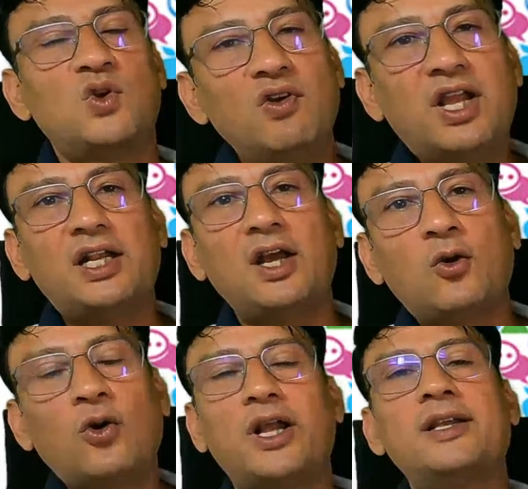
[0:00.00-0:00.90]
will get a
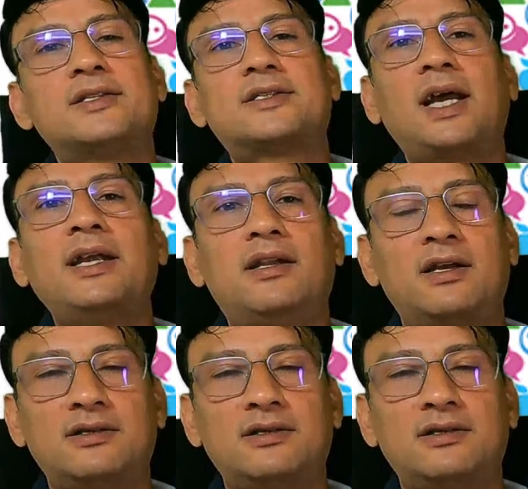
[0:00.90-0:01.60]
good insight.